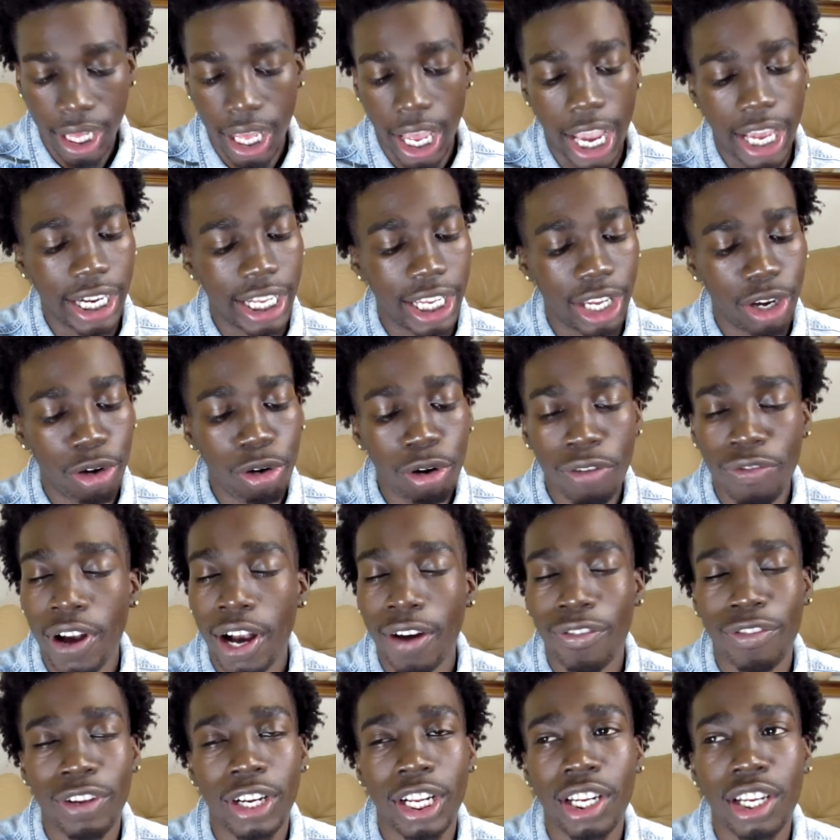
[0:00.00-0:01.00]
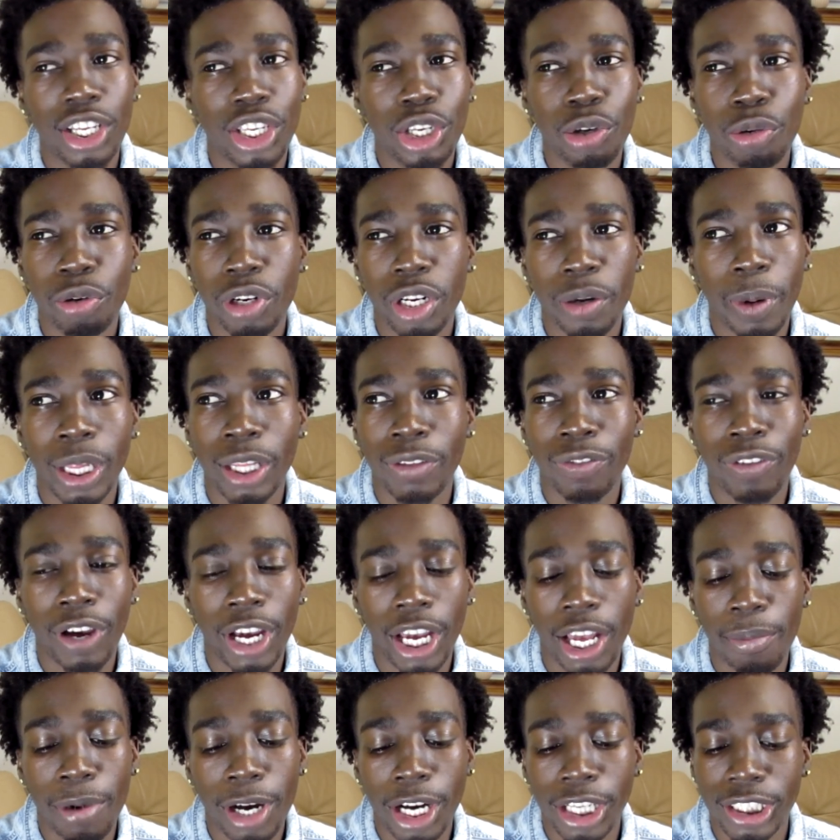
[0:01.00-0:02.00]
and then who the fuck finna look cute in a
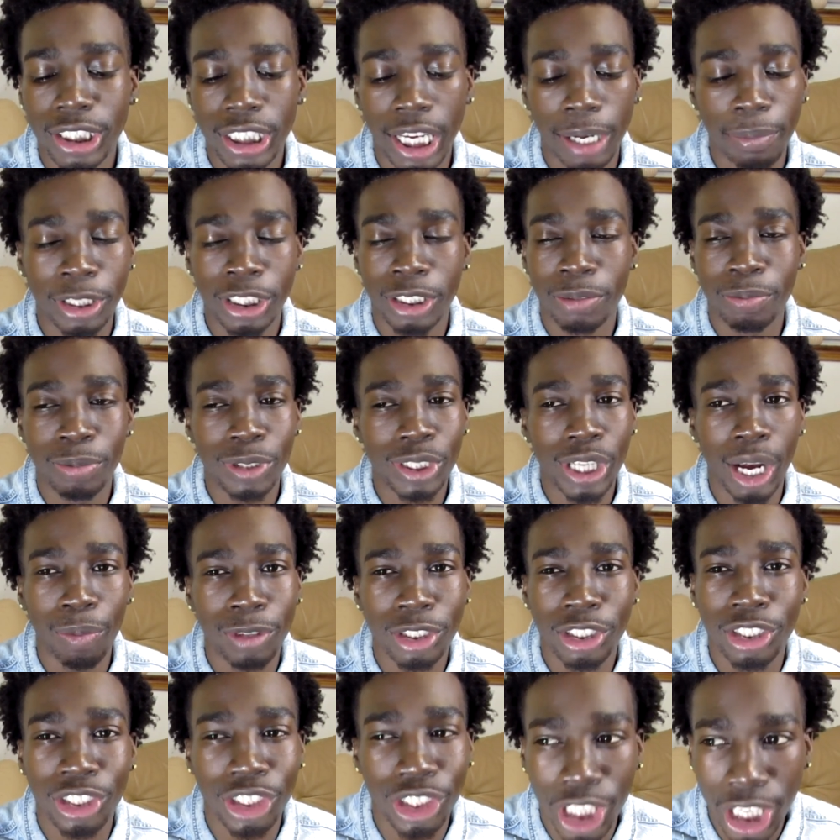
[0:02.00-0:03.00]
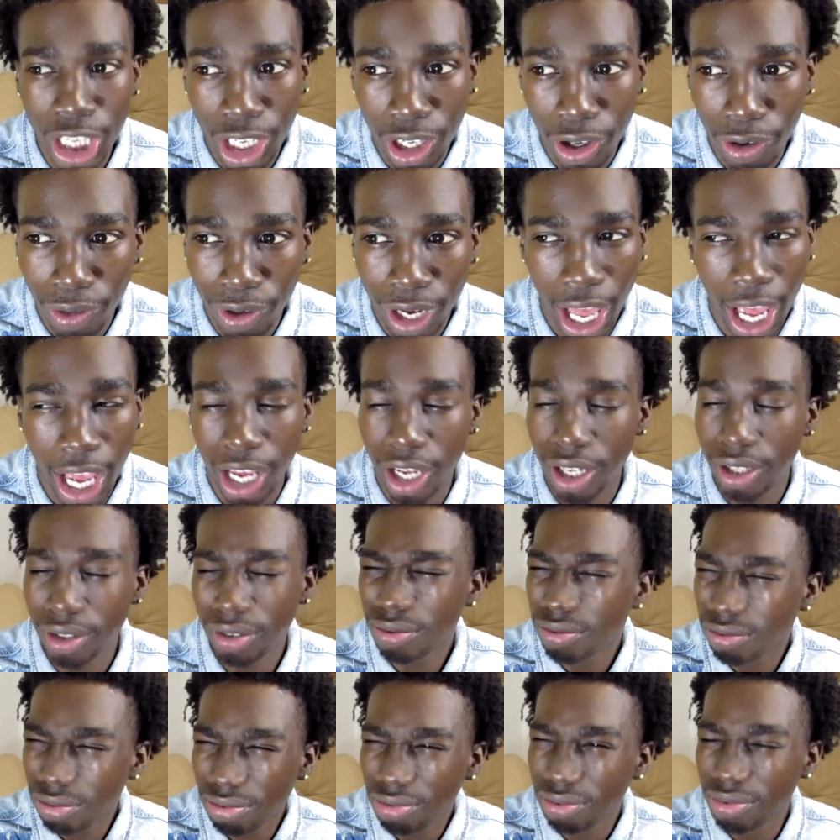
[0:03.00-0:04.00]
motherfucking mugshot picture? Bitch, y'all went to jail. Like,
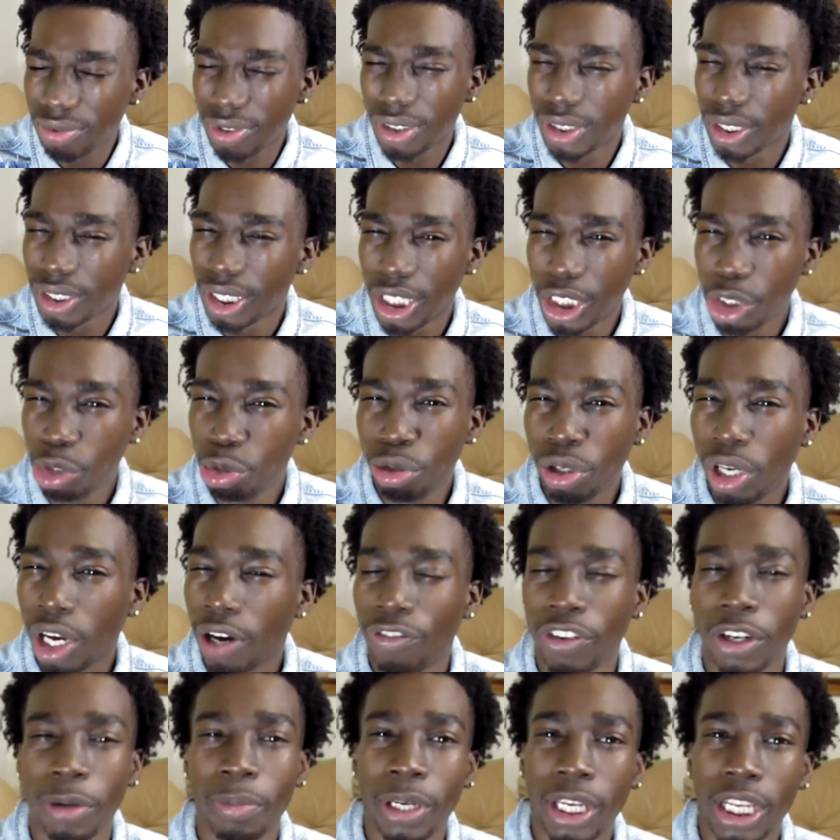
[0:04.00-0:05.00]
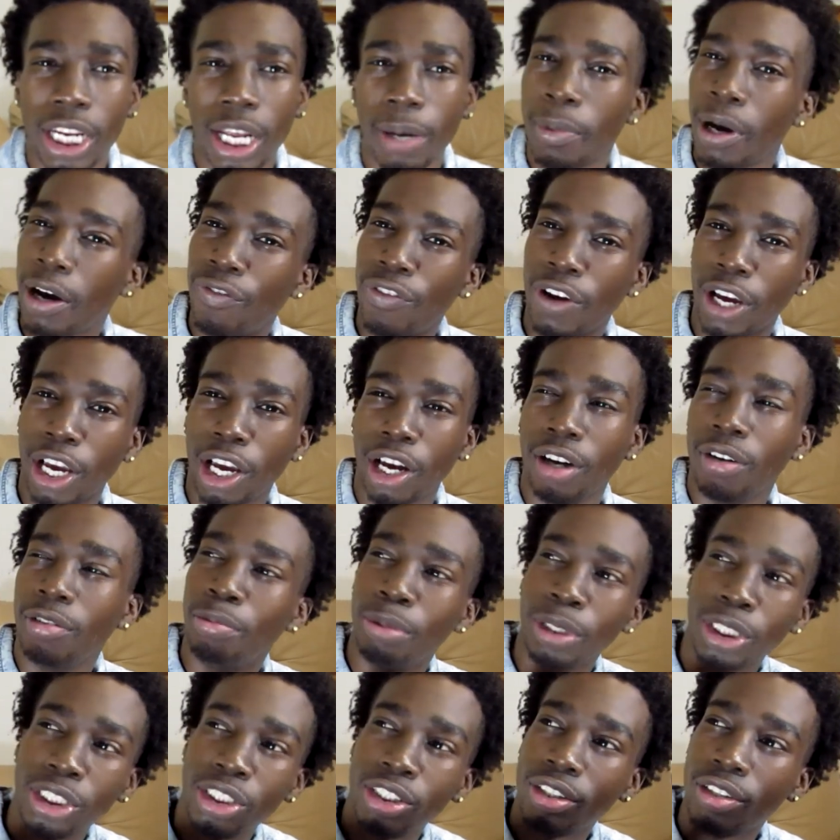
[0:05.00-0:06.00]
you think I'm finna be in that motherfucker,
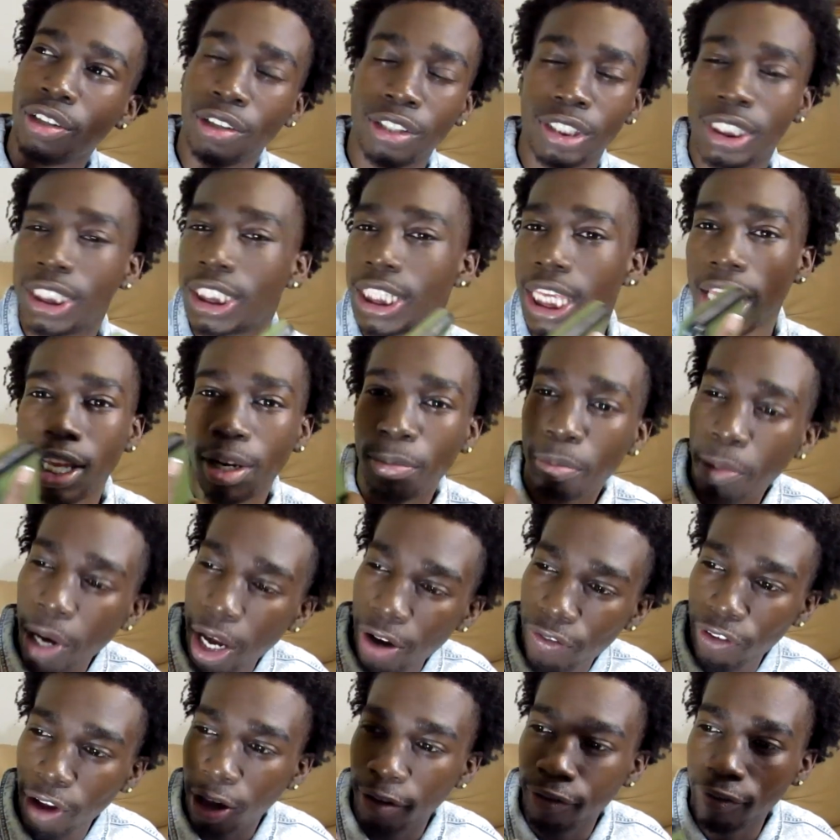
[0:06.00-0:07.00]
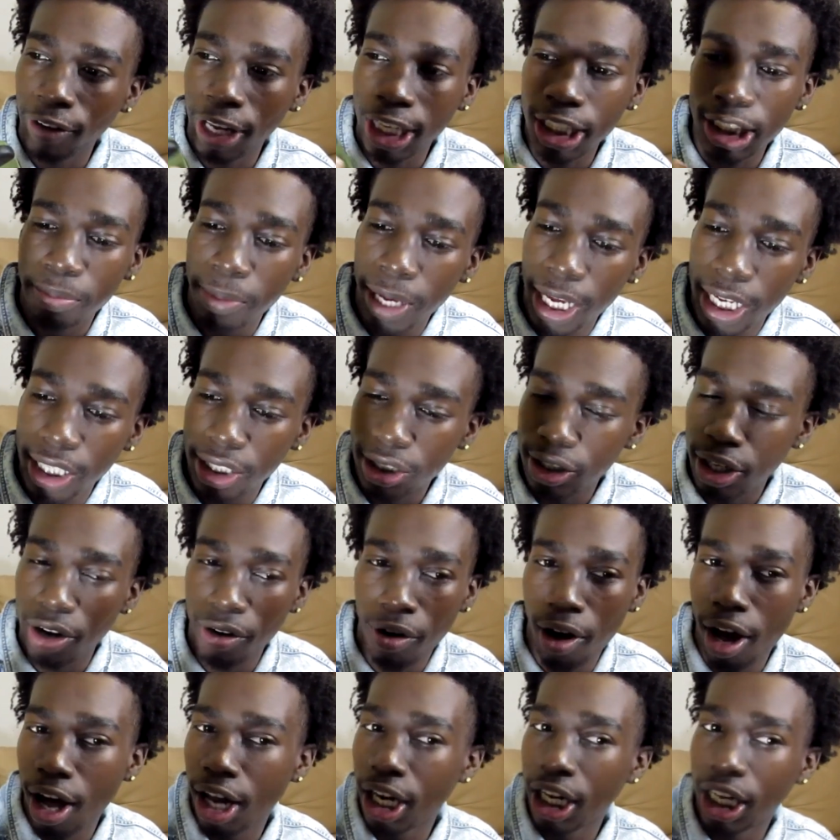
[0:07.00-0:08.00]
bitch, skin motherfucker, face mask
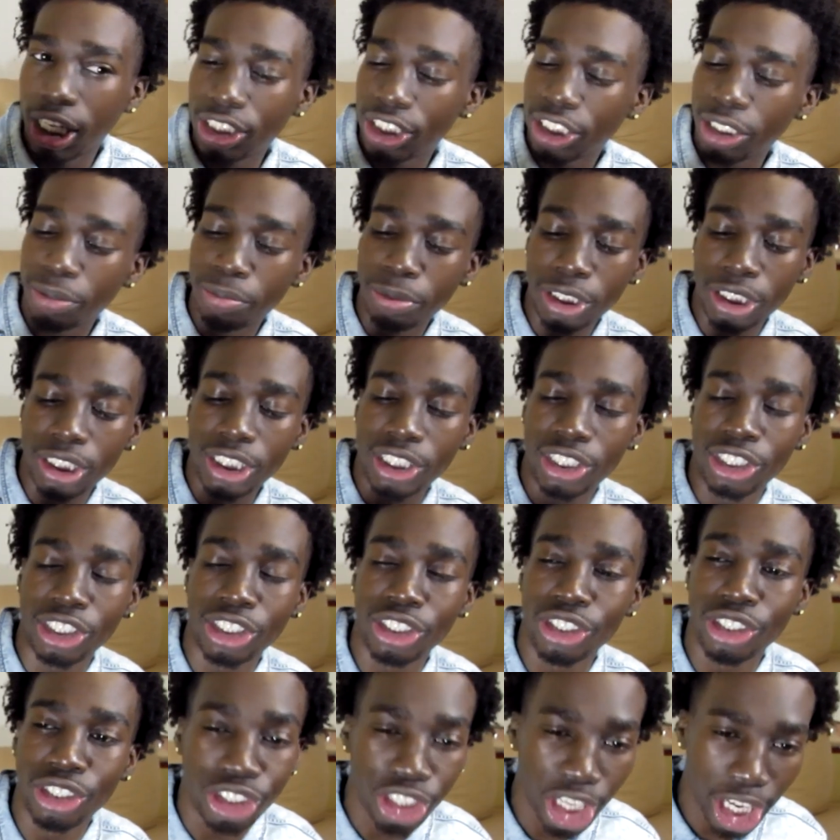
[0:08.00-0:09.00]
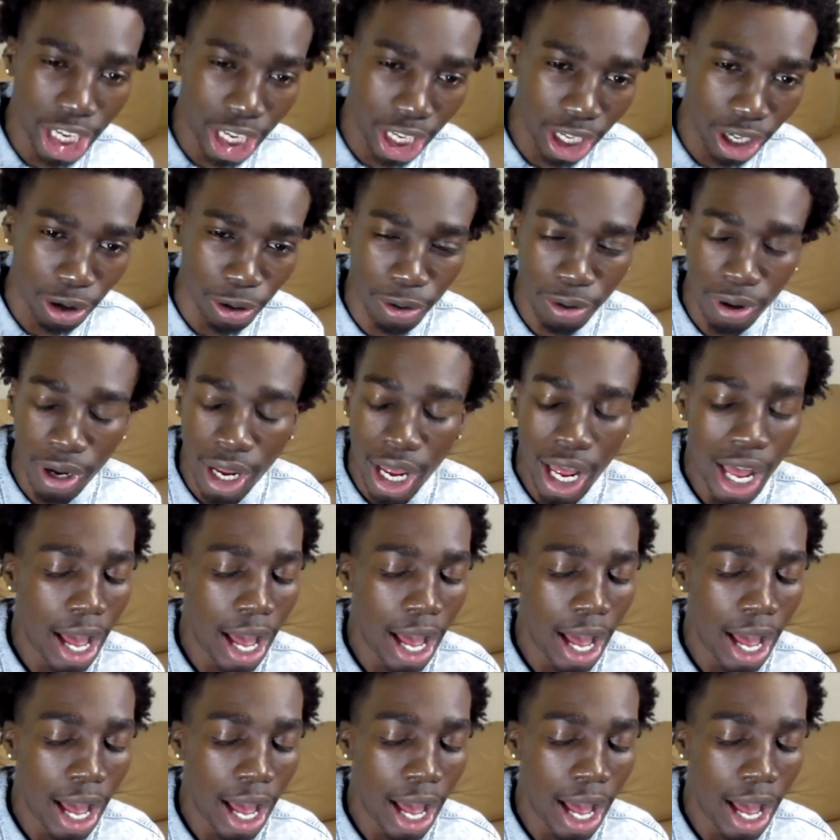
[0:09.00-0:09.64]
on, all the other shit, bitch, this is jail.